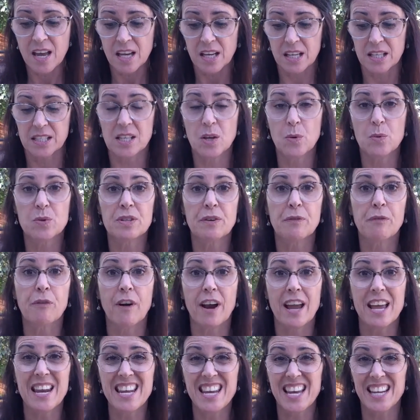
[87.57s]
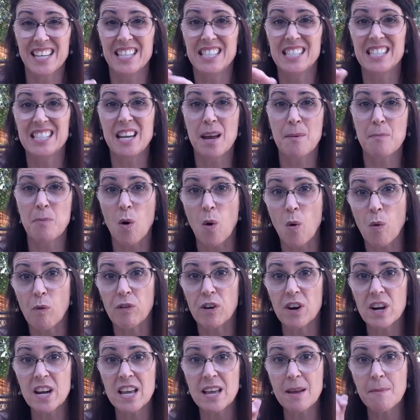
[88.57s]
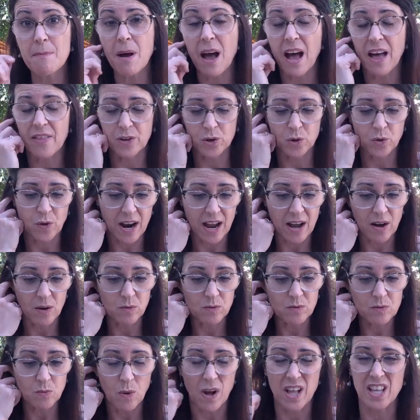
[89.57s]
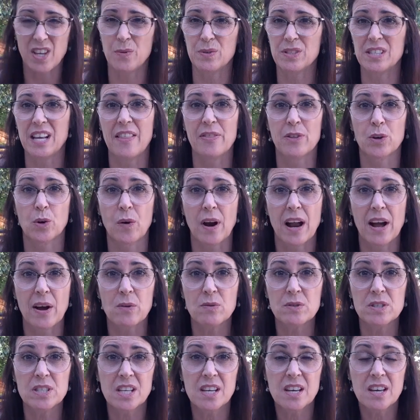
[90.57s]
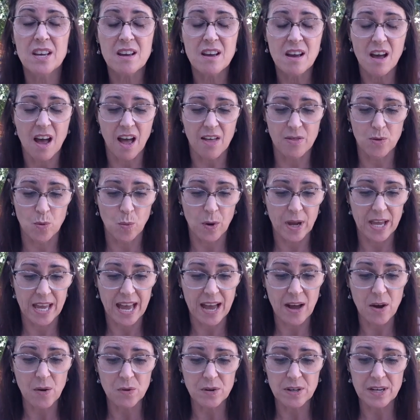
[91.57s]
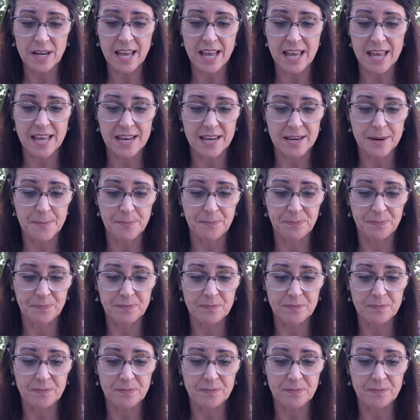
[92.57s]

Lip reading: because he was afraid he had to step over him on the ground while he was on the ground on the way out, and